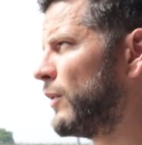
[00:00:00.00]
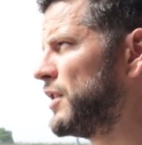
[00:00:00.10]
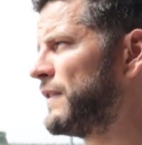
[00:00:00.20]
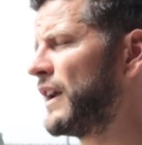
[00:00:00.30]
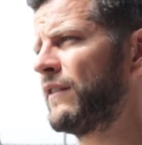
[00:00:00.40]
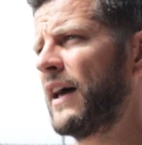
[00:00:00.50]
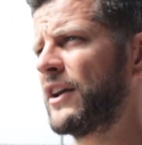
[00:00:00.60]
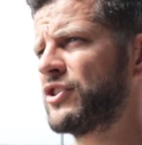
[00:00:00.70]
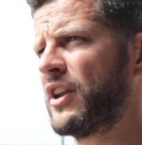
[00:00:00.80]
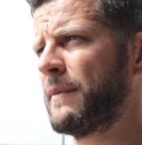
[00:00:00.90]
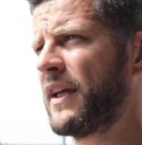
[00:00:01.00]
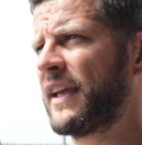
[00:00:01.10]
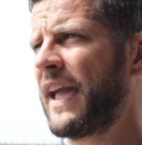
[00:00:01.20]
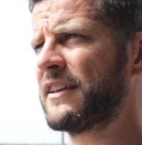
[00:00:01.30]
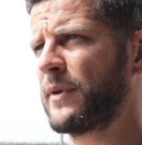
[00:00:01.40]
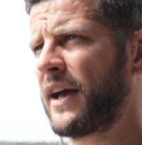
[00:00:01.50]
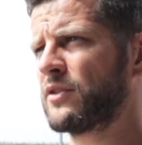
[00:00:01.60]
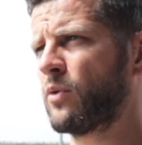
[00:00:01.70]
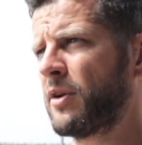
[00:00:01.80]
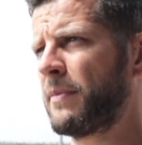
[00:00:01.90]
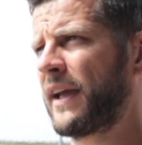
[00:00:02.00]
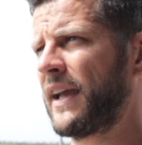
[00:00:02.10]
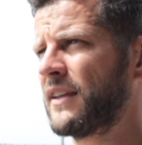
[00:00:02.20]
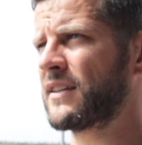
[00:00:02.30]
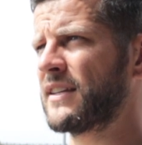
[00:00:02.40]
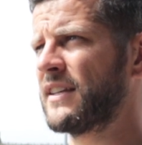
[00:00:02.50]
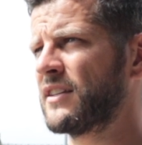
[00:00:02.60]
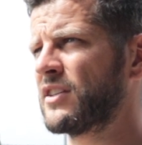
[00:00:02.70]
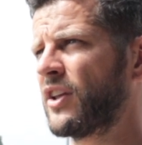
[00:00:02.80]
you think of last year, the amount of games we had toward the back end of the season.